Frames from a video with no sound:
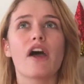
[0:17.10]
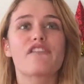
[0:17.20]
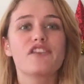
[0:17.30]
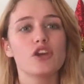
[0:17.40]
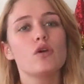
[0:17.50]
a
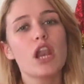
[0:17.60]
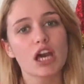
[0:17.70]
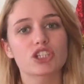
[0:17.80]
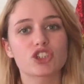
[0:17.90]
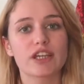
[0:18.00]
few
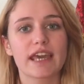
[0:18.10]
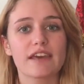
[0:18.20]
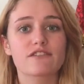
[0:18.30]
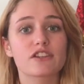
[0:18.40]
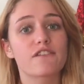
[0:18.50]
luxury
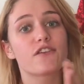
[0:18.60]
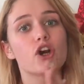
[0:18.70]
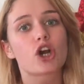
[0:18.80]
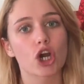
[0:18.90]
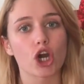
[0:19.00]
gifts
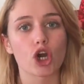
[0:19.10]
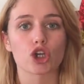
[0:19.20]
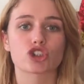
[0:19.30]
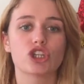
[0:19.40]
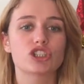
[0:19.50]
for
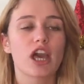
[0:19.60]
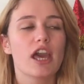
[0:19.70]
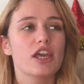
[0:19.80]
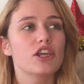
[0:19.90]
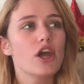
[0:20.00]
girls, because
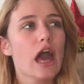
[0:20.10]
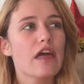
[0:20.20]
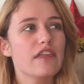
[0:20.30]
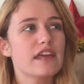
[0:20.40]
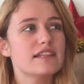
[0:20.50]
you know
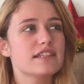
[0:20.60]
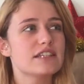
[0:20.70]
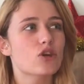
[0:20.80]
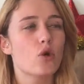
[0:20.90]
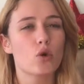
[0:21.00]
how there's,
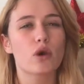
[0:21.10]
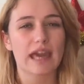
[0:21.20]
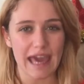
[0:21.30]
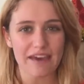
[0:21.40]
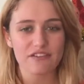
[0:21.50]
there's all
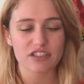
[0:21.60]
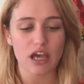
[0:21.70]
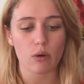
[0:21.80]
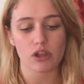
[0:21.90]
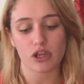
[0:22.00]
gifts,
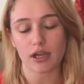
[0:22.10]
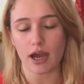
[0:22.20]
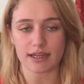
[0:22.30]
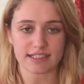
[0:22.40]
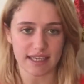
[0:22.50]
well you can
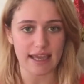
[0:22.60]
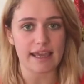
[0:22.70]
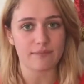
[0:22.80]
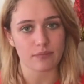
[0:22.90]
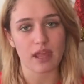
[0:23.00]
kind of
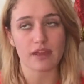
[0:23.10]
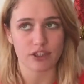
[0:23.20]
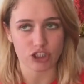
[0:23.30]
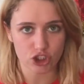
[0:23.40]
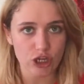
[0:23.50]
see in
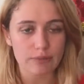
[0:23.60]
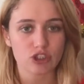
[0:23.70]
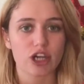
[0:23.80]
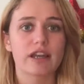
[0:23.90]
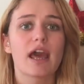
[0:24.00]
the
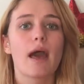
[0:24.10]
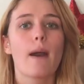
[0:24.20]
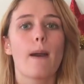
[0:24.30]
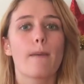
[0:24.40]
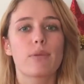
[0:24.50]
description,
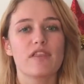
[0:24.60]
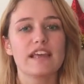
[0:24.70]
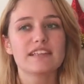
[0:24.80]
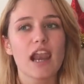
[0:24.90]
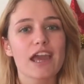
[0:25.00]
but
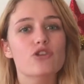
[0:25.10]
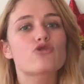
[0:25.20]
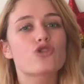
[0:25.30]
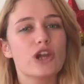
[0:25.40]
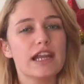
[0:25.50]
these are like
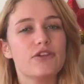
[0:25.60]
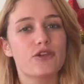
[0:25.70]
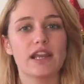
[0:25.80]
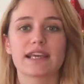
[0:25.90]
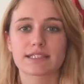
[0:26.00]
really,
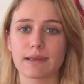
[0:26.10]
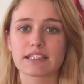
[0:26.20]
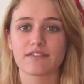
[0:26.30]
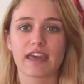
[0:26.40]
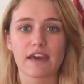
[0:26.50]
really
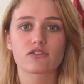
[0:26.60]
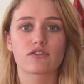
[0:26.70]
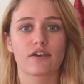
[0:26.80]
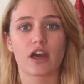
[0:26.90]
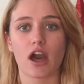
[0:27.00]
expensive gifts
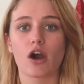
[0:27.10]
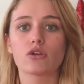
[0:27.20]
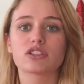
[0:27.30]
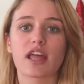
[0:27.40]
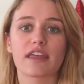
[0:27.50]
for
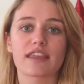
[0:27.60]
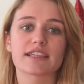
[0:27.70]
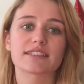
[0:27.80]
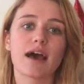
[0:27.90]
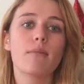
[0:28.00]
girls. Like
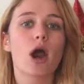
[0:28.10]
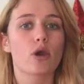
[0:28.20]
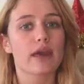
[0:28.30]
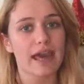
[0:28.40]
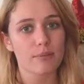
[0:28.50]
there's some
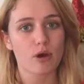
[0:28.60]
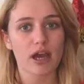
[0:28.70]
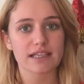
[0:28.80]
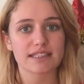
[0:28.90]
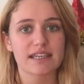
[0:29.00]
okay
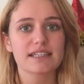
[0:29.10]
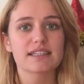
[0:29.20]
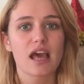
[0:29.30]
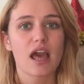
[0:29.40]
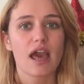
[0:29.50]
prices.